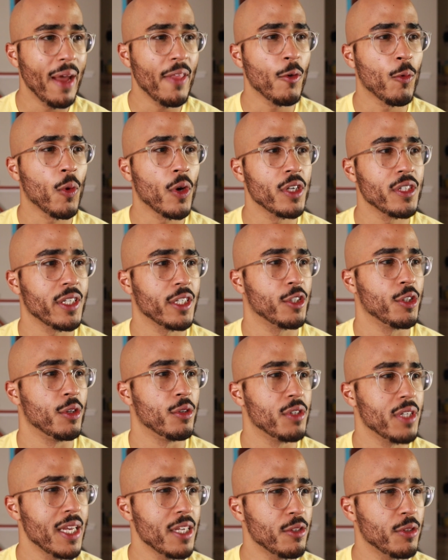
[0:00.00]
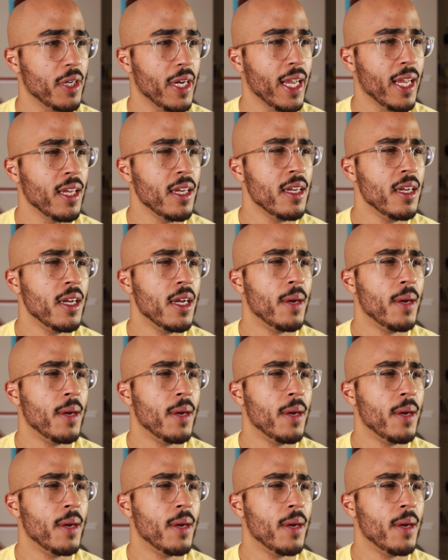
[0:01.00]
the words I chose yesterday.